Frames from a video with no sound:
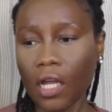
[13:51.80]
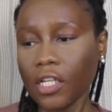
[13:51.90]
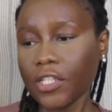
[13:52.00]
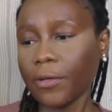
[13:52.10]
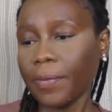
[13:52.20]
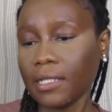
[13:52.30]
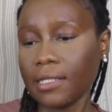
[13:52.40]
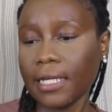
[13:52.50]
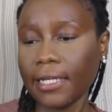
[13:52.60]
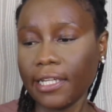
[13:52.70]
So
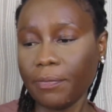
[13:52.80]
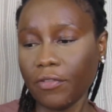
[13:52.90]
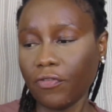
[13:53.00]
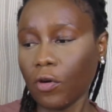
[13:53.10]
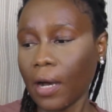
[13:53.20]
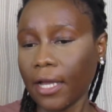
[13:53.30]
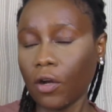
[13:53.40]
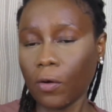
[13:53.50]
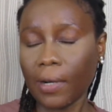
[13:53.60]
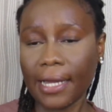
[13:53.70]
basically, before I
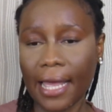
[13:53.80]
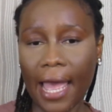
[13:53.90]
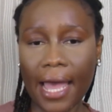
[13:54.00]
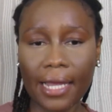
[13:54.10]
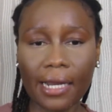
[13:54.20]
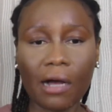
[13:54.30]
go ahead,